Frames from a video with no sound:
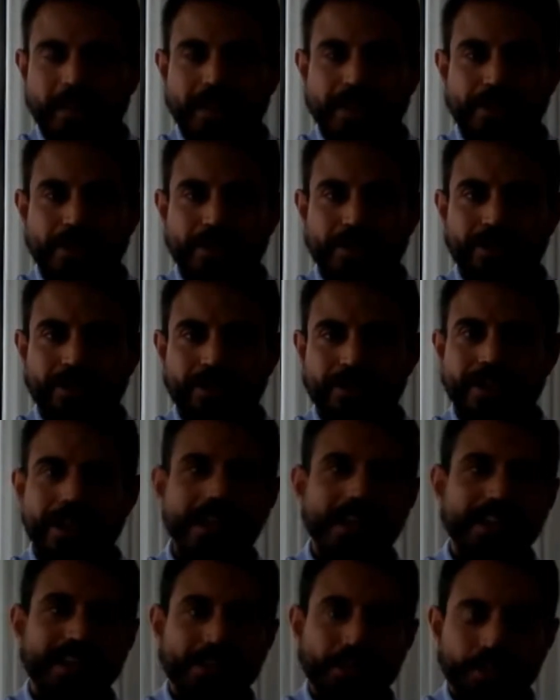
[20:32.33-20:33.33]
you're not
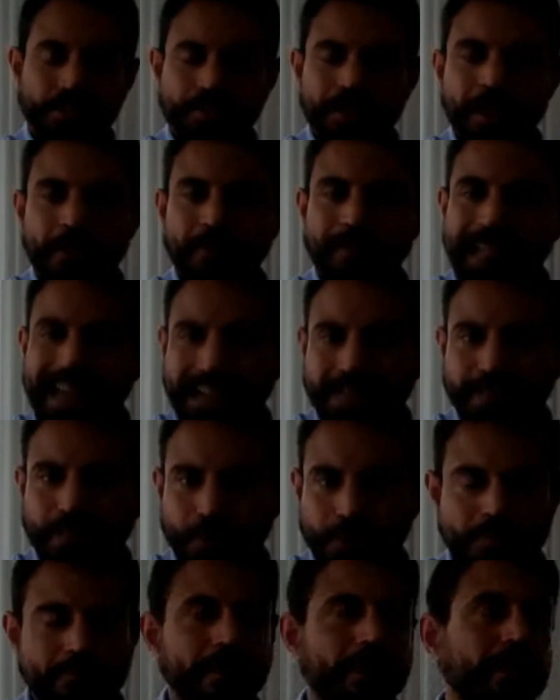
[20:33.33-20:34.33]
going to use my platform.